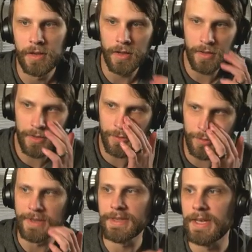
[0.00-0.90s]
All
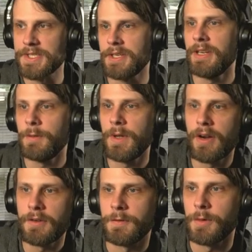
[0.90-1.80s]
right, guys, and here we
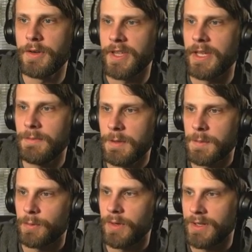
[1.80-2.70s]
are for game number
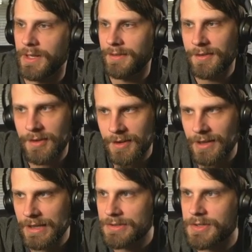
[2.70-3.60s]
one. Now, this is an
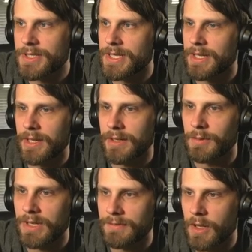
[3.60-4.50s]
interesting hand.
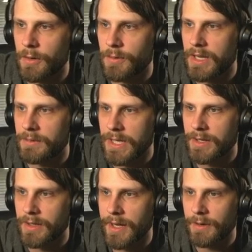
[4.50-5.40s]
We have no red
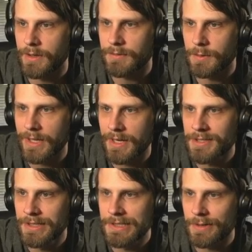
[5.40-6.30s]
mana. However, we
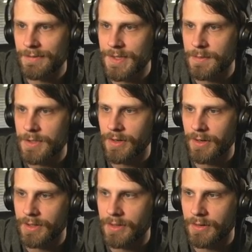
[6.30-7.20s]
actually do have some draw
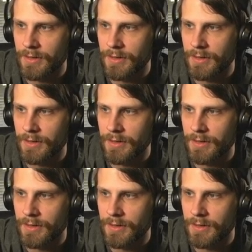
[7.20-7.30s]
here.